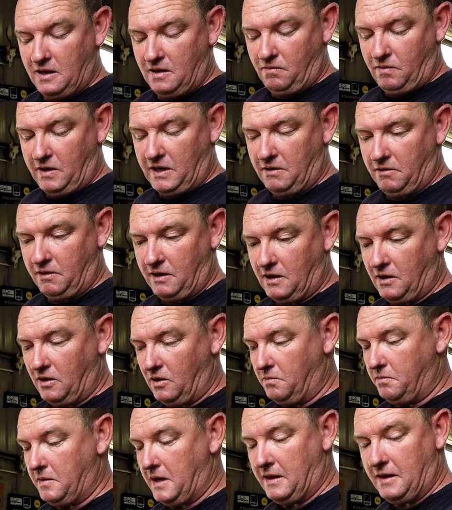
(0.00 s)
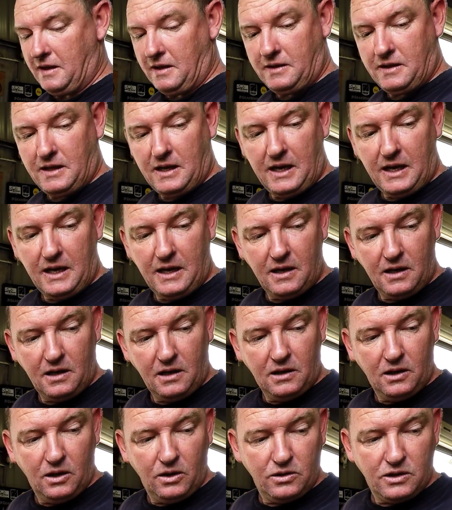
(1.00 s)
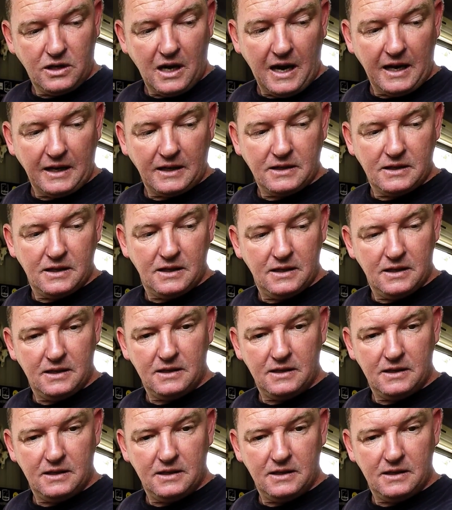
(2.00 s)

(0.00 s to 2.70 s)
when you glue them in, that the glue takes